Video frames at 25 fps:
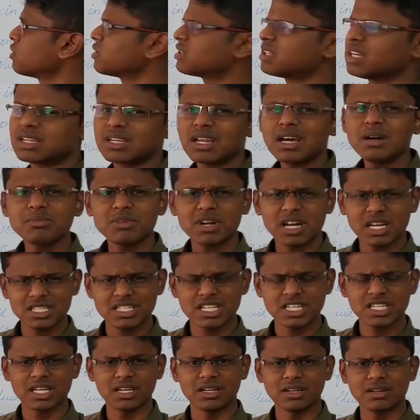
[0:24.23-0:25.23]
The term
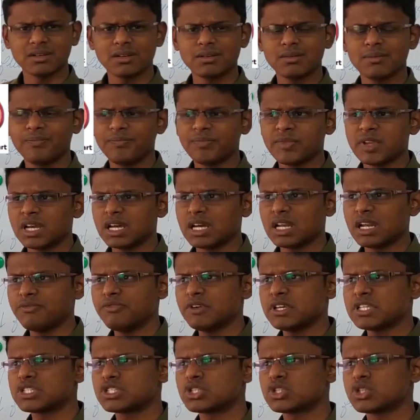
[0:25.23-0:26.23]
congestion
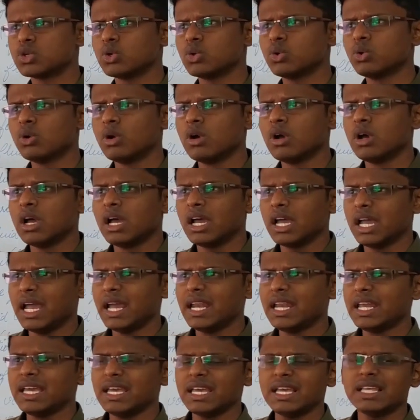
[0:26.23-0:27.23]
refers to
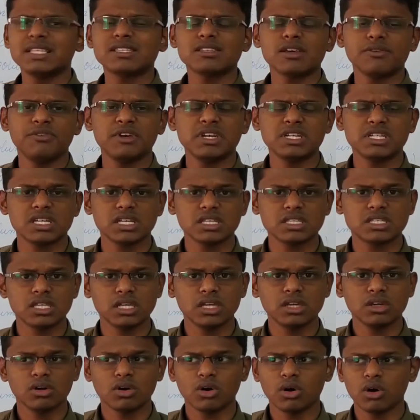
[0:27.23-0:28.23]
any
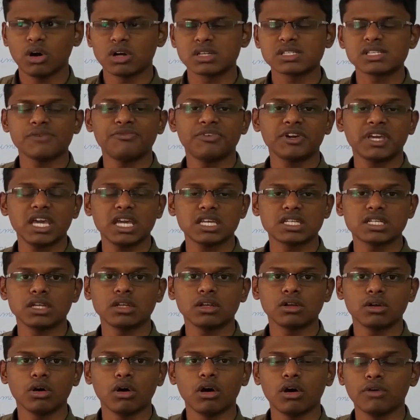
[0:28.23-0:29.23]
insufficiency or
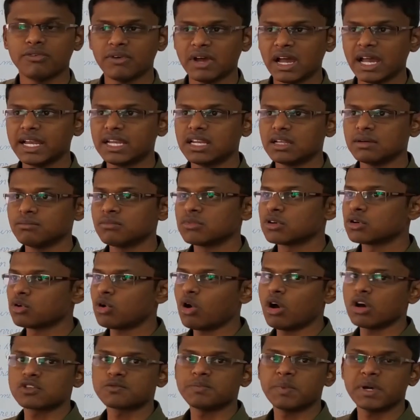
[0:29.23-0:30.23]
suffocation of item
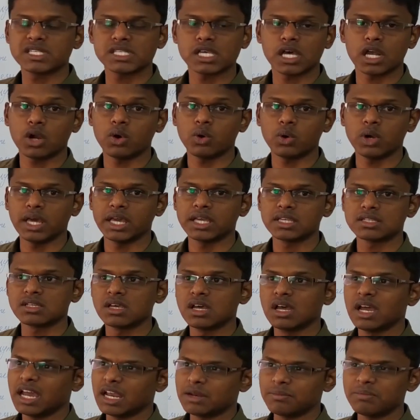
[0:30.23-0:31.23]
caused by surroundings.
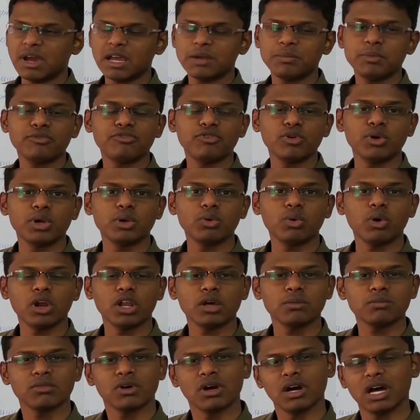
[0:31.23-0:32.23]
It might be fluid
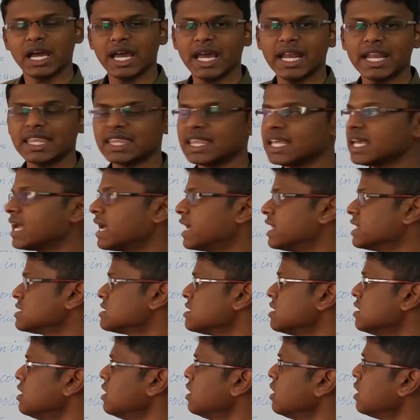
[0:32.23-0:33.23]
volume or anything else.